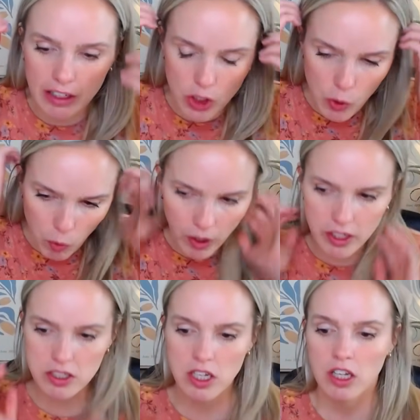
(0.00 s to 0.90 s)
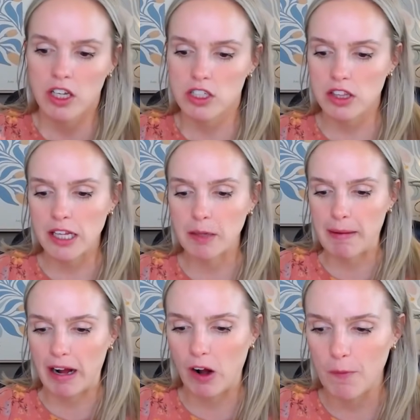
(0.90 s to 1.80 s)
You want to think
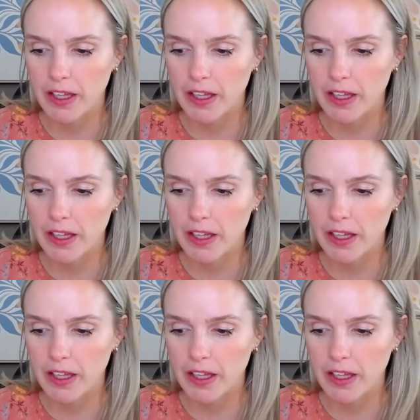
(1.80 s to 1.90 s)
about,